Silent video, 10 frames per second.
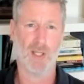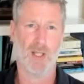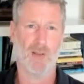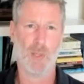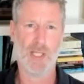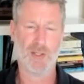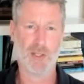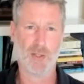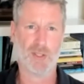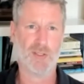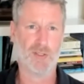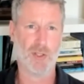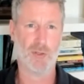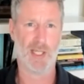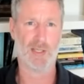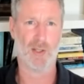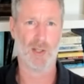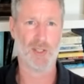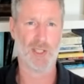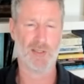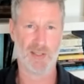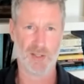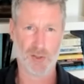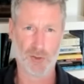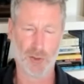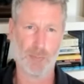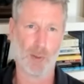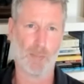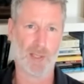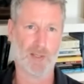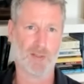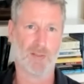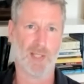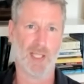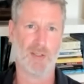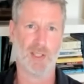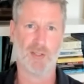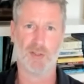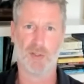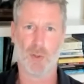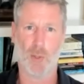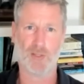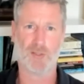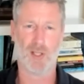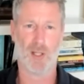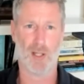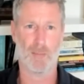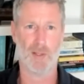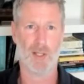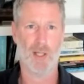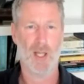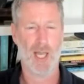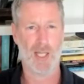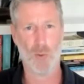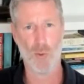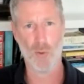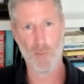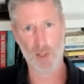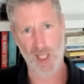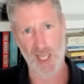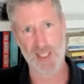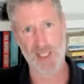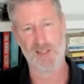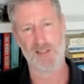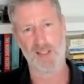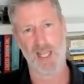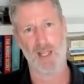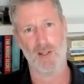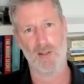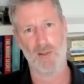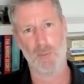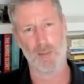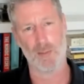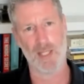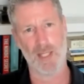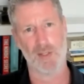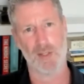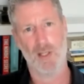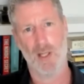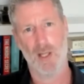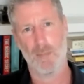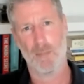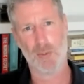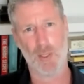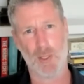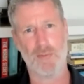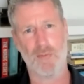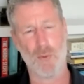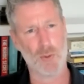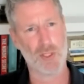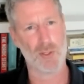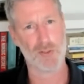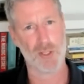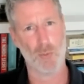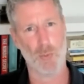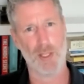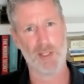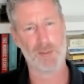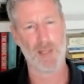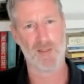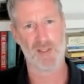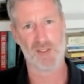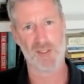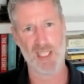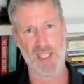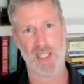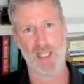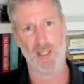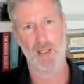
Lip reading: that we can use these new technologies and the superabundance of energy to sequester carbon at almost any scale we can imagine. And by 2040 or so, we'd expect the ceiling